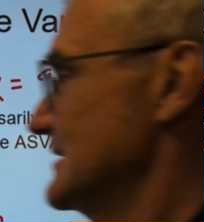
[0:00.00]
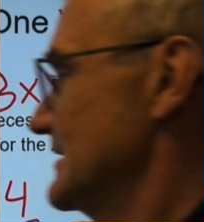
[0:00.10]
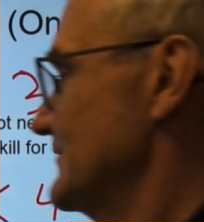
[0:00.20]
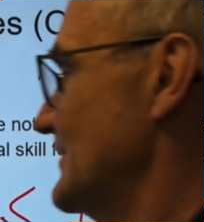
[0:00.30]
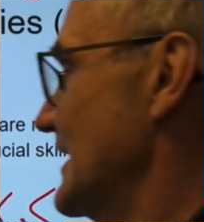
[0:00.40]

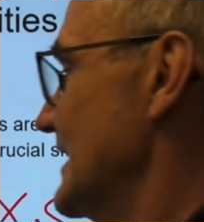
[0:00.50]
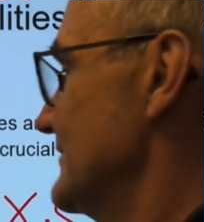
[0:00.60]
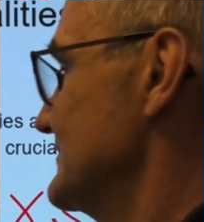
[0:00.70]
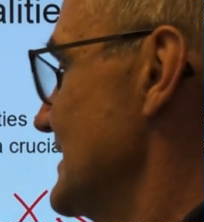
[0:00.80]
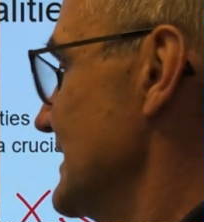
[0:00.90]
if I have
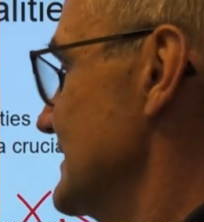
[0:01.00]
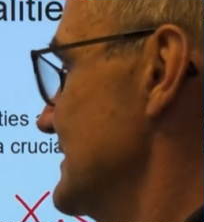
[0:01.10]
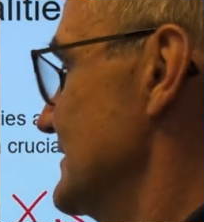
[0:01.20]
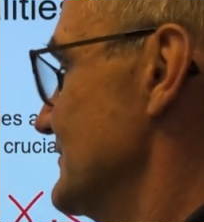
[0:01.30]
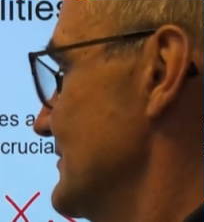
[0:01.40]

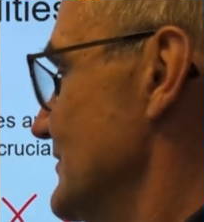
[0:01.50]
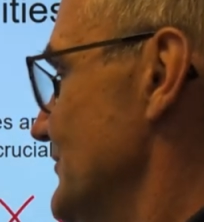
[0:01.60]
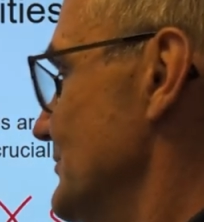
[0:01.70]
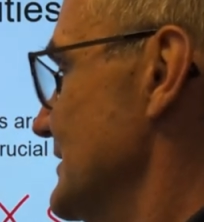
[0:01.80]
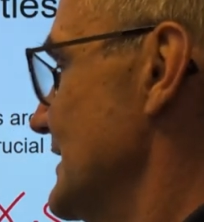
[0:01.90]
negative
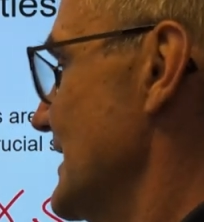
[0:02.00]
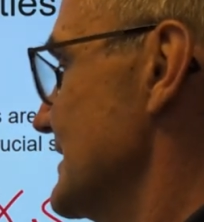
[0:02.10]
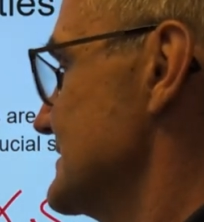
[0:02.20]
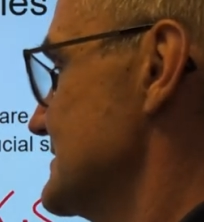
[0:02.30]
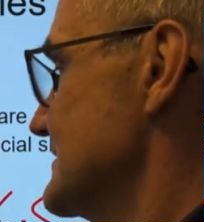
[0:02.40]

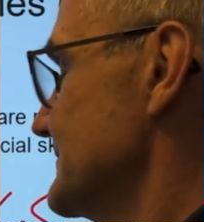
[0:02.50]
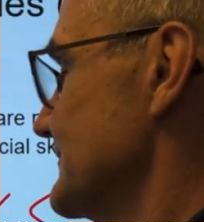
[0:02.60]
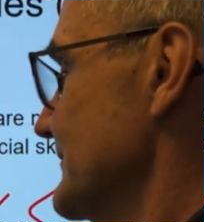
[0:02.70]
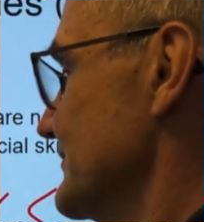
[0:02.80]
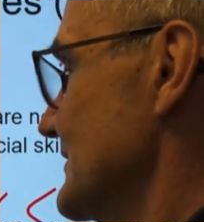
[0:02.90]
3x
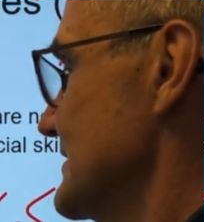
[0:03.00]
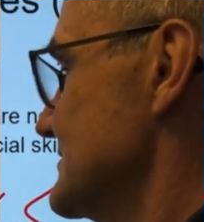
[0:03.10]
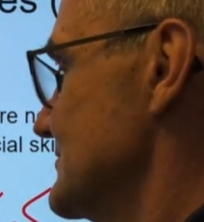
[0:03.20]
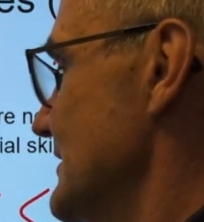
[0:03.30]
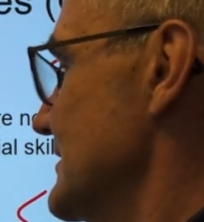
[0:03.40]
is
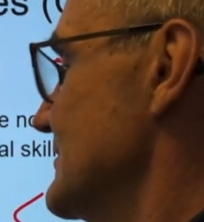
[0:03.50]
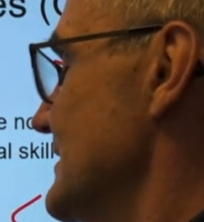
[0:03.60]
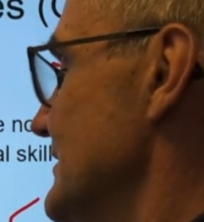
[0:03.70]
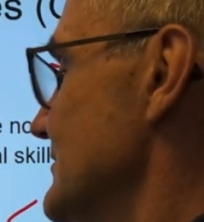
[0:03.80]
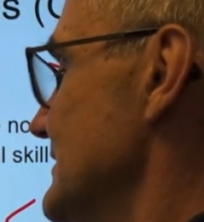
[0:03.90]
greater
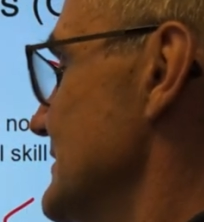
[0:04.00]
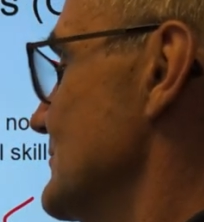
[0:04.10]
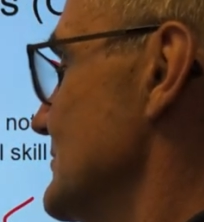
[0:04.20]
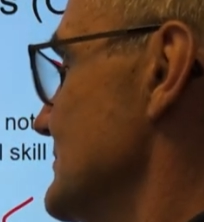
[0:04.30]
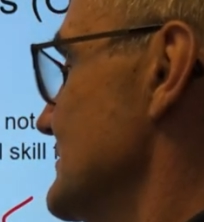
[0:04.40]
than or
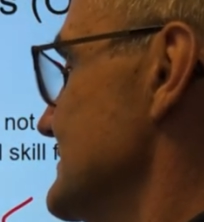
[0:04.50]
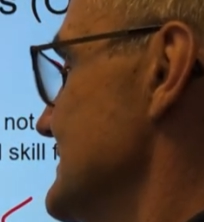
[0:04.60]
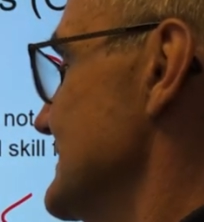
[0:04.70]
equal to